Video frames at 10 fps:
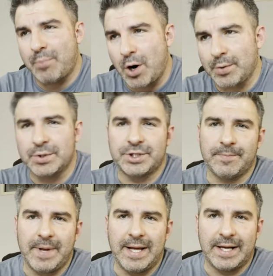
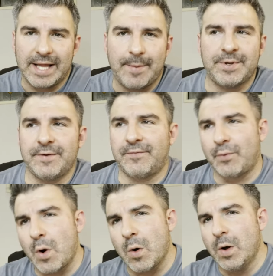partnership and collaborative
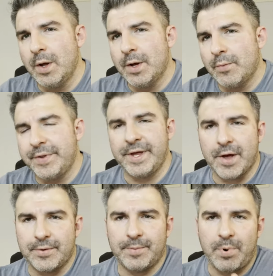role with the
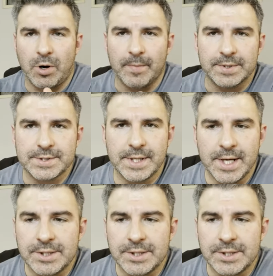other departments.